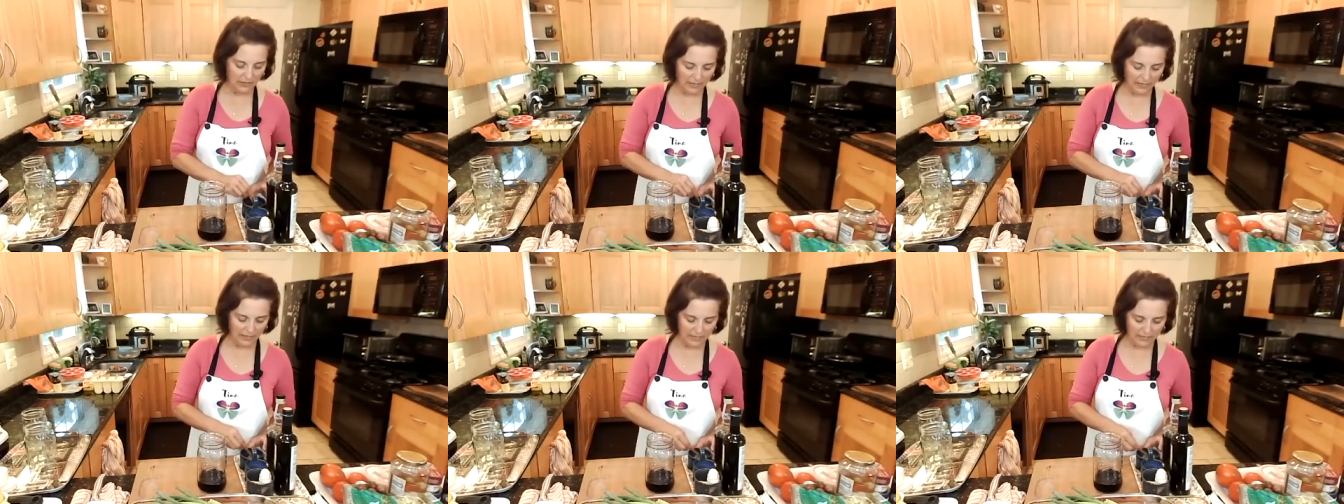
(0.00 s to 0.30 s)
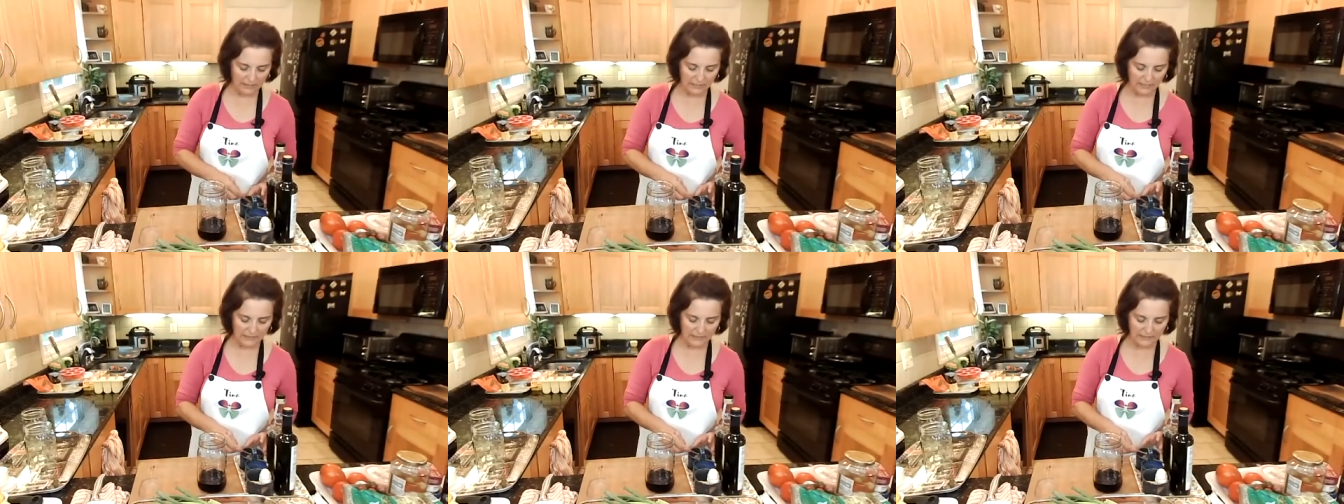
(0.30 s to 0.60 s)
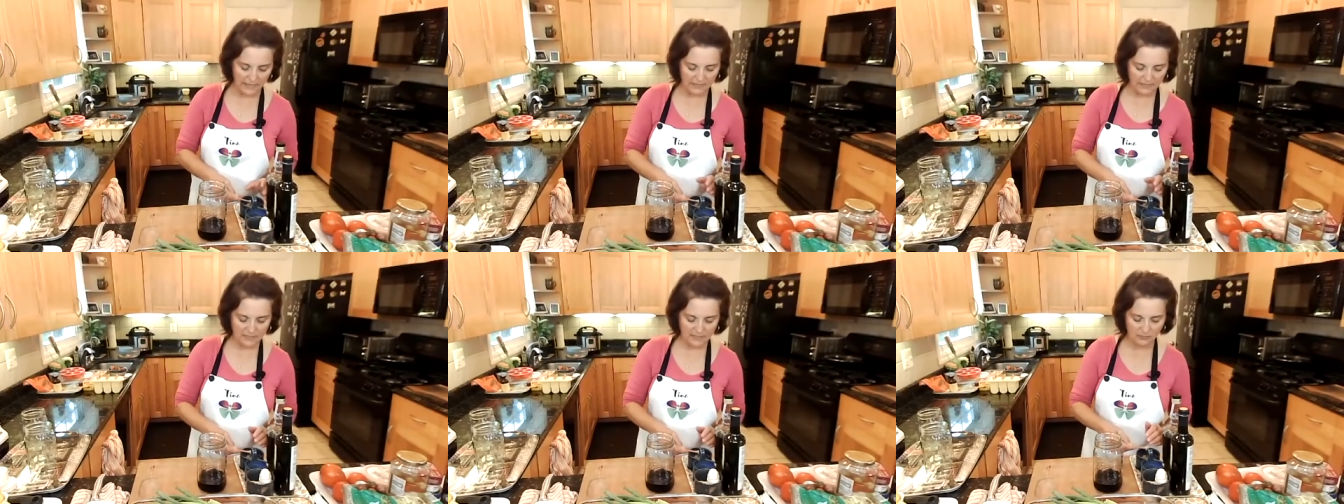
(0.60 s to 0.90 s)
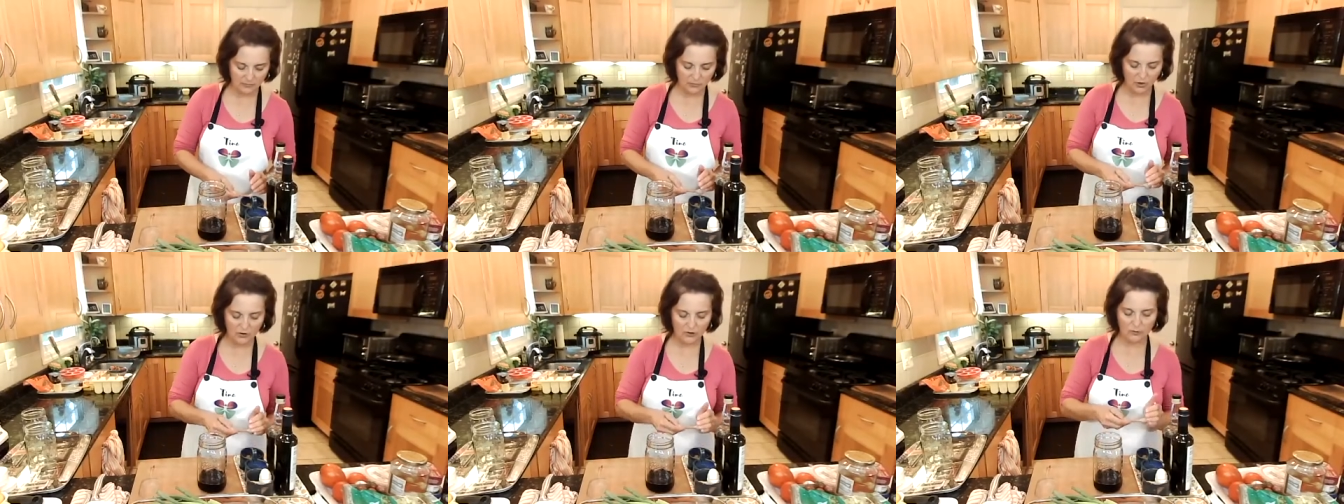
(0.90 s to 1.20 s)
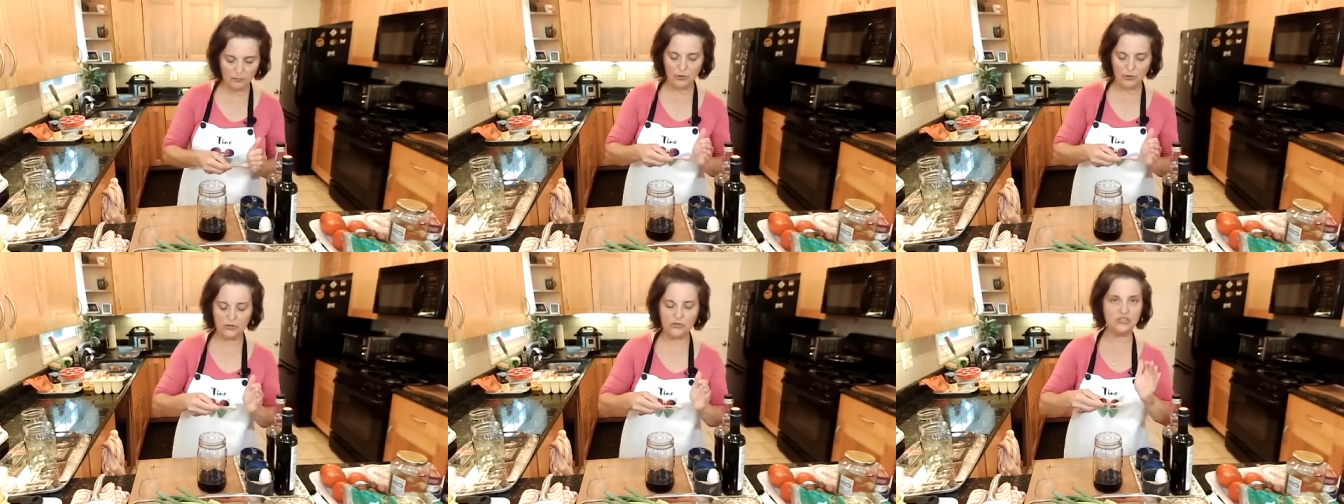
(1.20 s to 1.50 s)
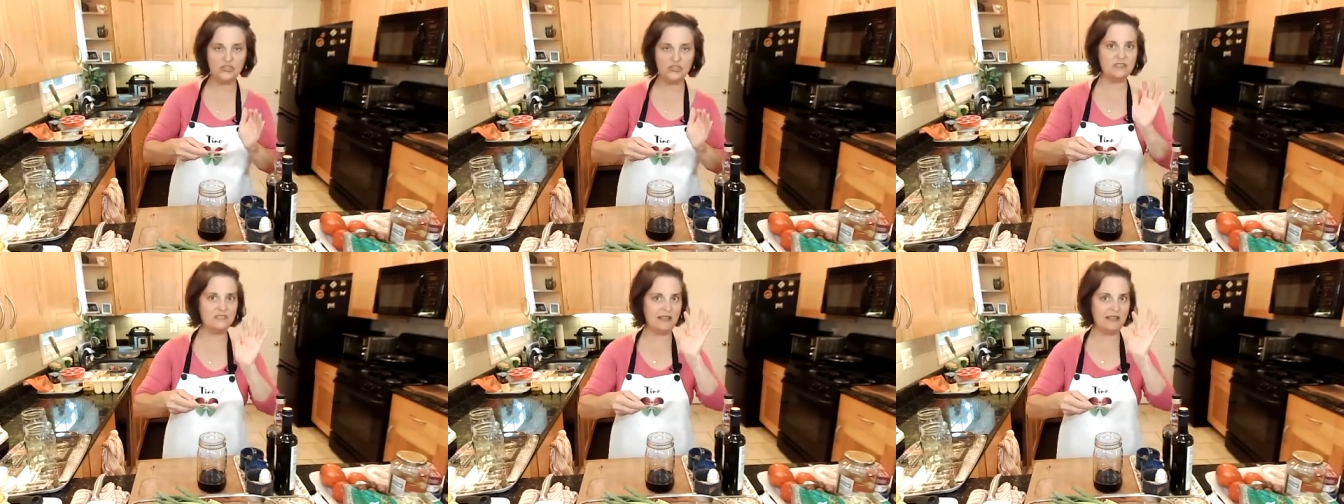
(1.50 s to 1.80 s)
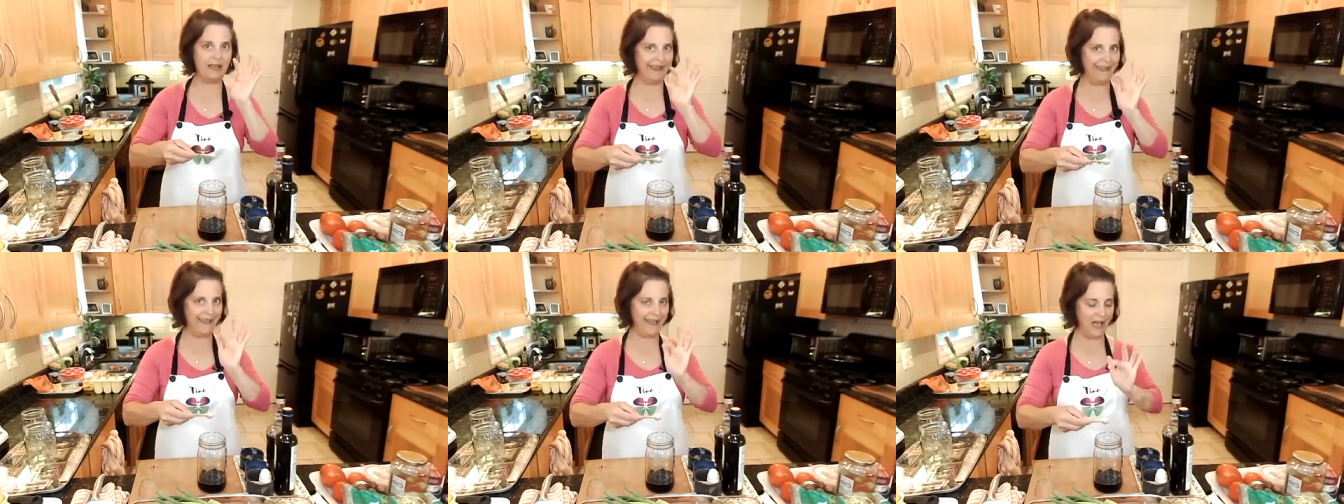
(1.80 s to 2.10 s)
And next I'm going to put just
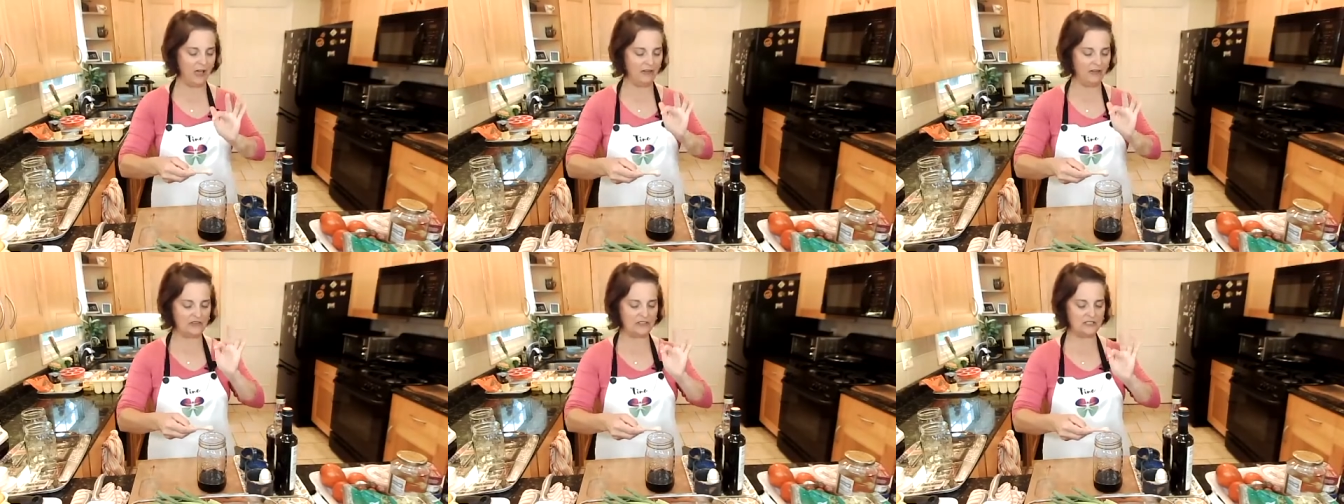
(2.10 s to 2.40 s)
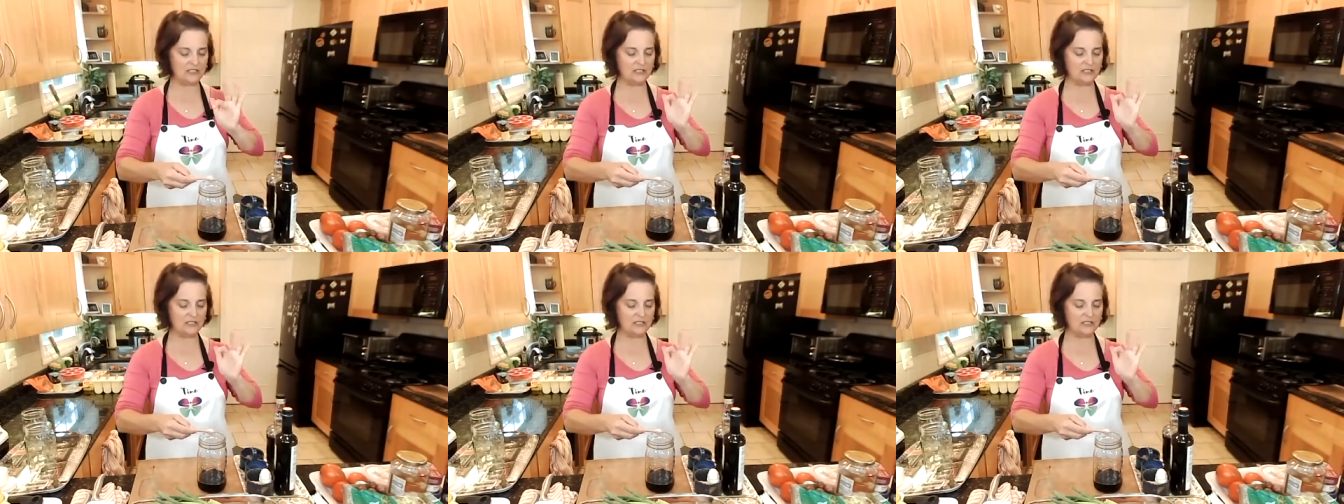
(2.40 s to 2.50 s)
a half a